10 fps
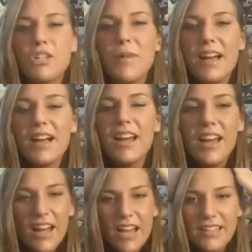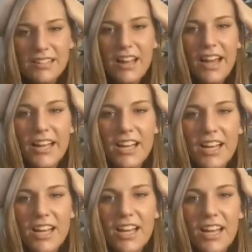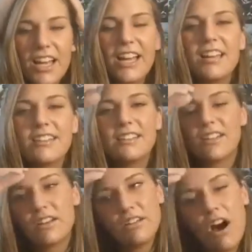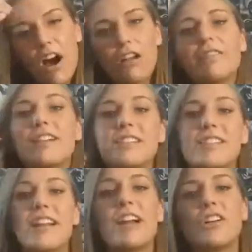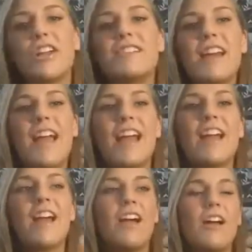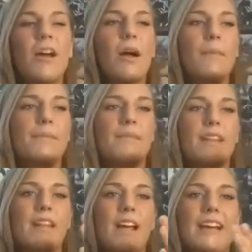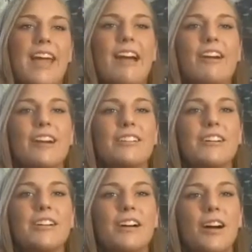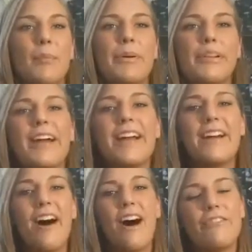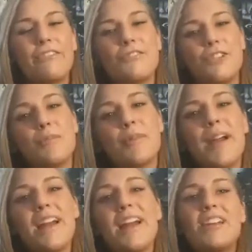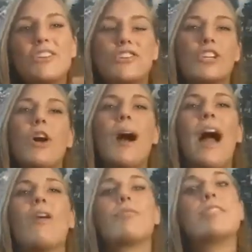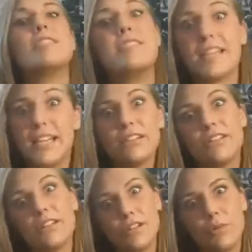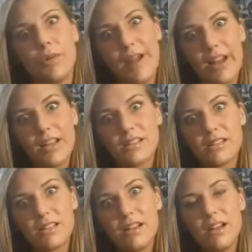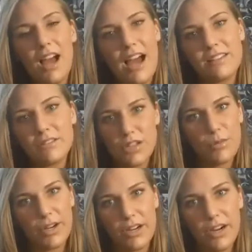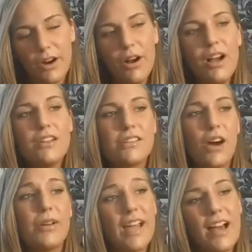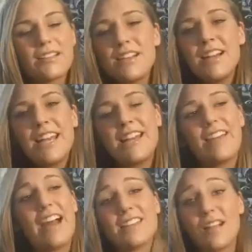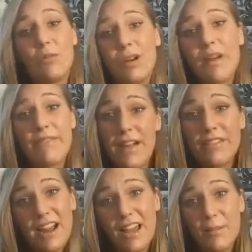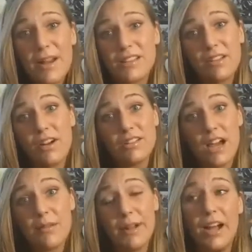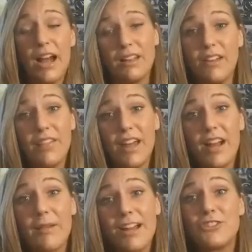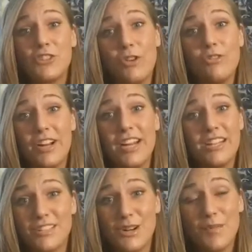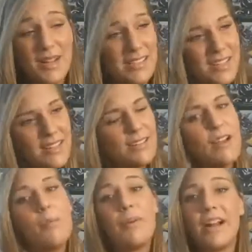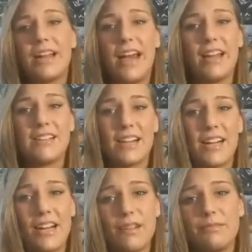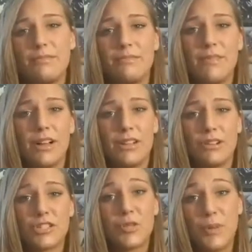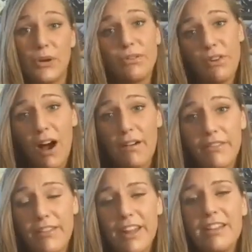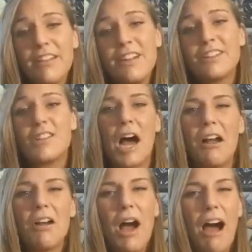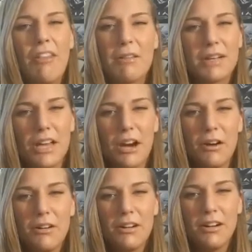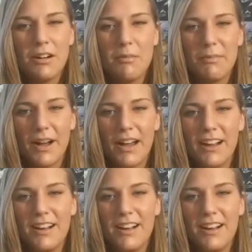Man is like, he's not a realistic character, he's a character played off of Superman to show how ridiculous Superman is as a superhero. So yes, that is, like, one of my favorite animes of all time. Like, I love that anime. It's so funny and so amazing. But again, it's, like, a little spoof off of it. So I don't know how that would go, but,